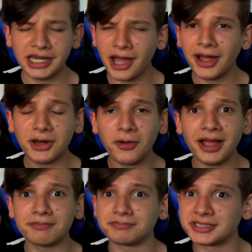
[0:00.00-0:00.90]
Now, I know
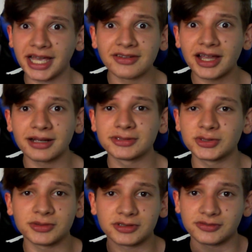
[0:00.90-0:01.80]
I sound like I'm
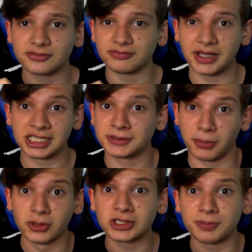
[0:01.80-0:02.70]
sort of a
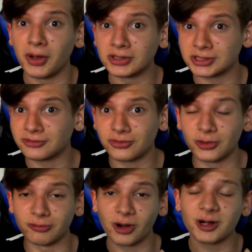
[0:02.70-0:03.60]
spokesperson
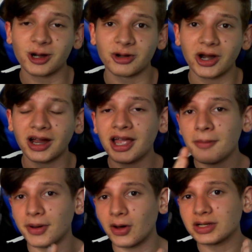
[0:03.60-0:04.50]
for
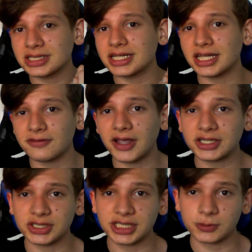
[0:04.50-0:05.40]
RotoGro, but honestly,
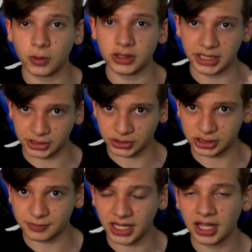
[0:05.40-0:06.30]
innovation is what
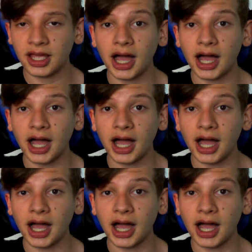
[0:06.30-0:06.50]
interests me.